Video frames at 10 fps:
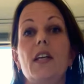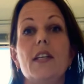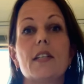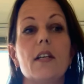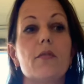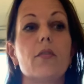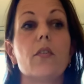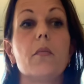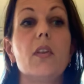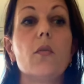easily throw
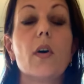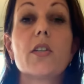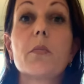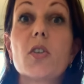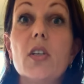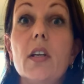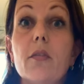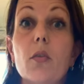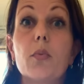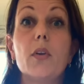them in the washing machine
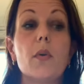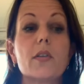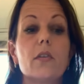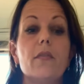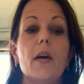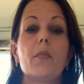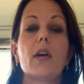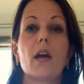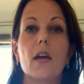if you pre-wash the fabric.